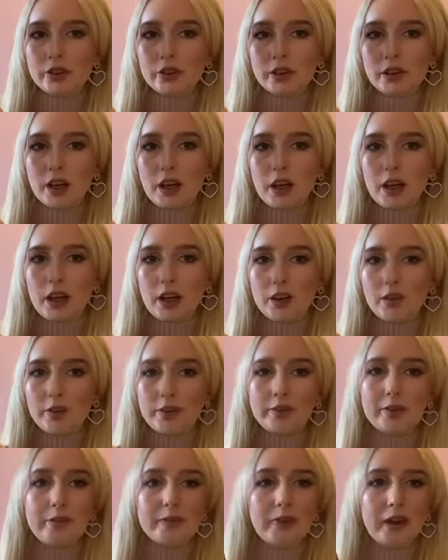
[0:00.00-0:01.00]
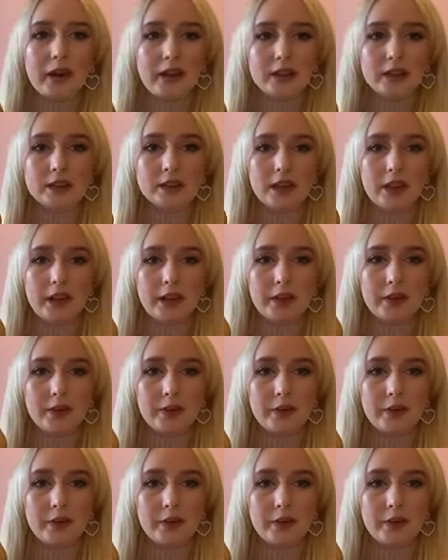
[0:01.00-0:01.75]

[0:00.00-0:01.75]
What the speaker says: colour with a black toe,